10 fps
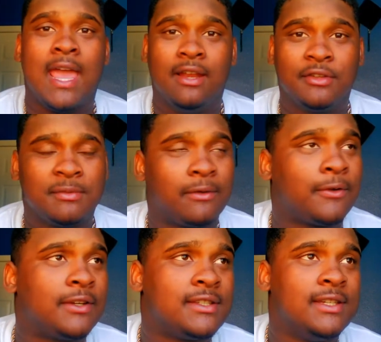And it was my
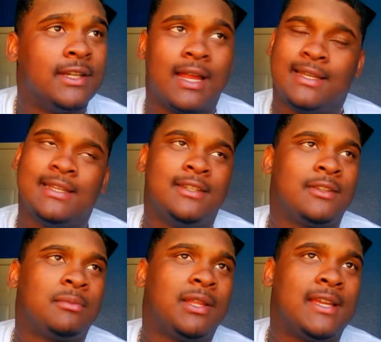first year. I didn't
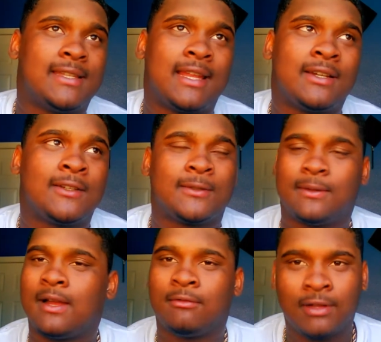know the plays at all,
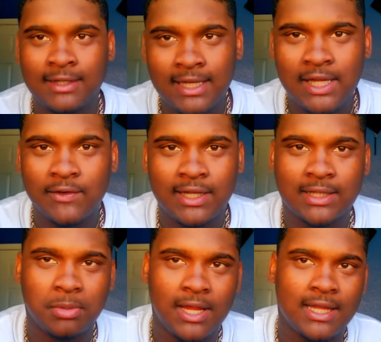so I really didn't even
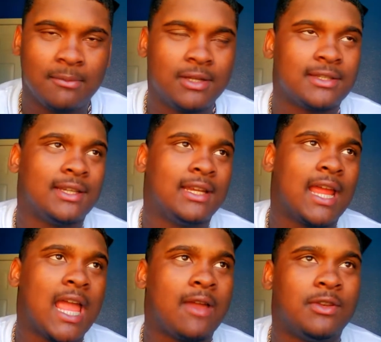get to play that much. I
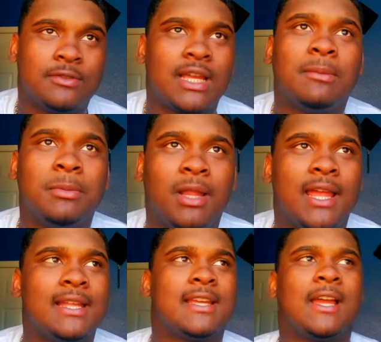didn't have no type of
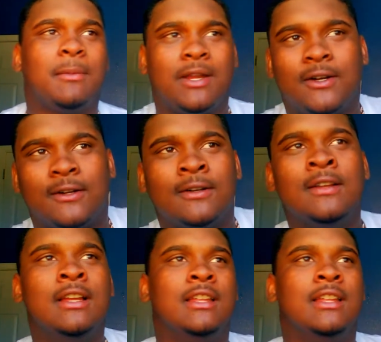playing time at all.